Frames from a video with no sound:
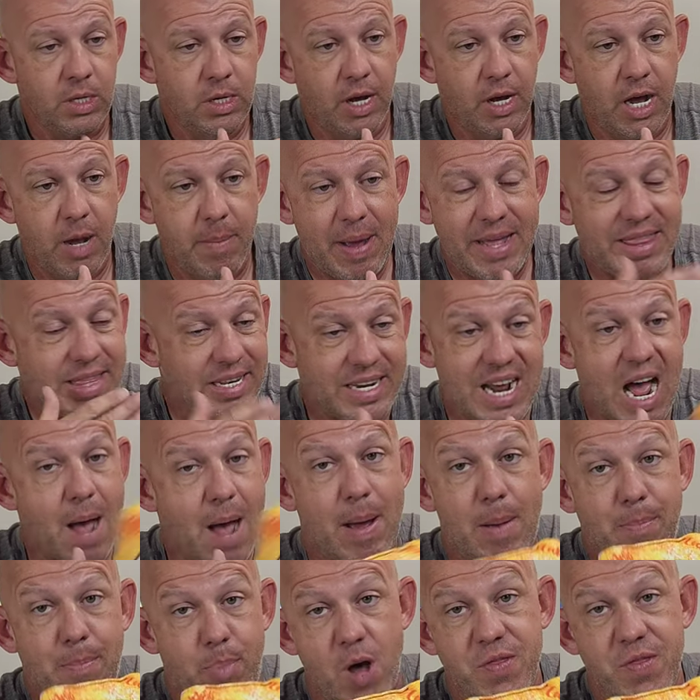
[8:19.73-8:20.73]
At the
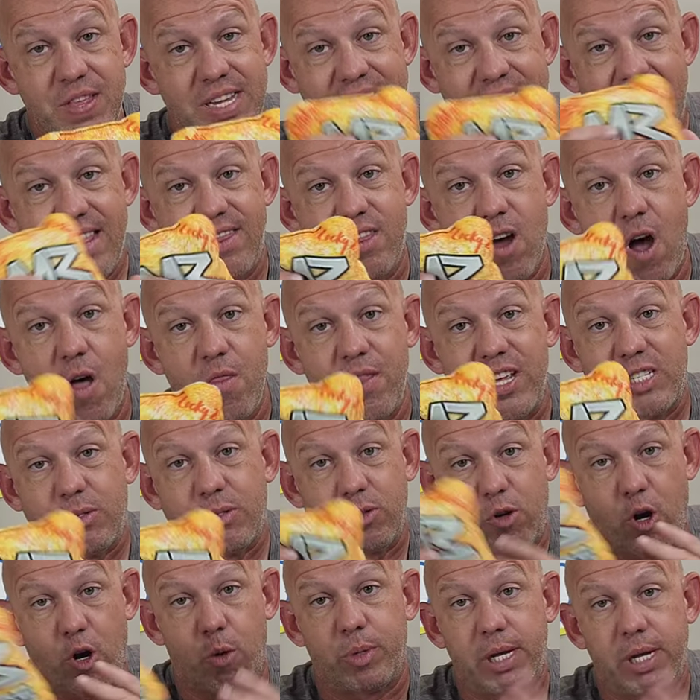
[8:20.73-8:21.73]
time I bought these, I thought this
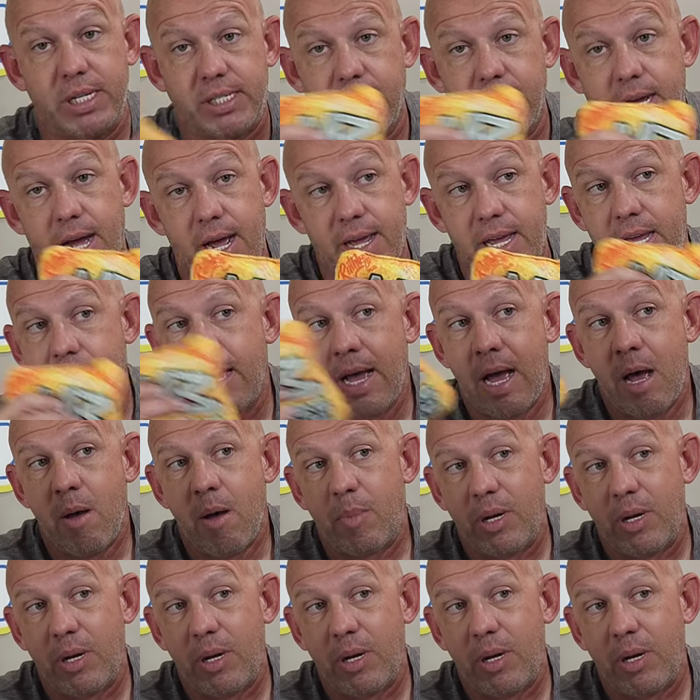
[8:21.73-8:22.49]
was going to replace the Kaki,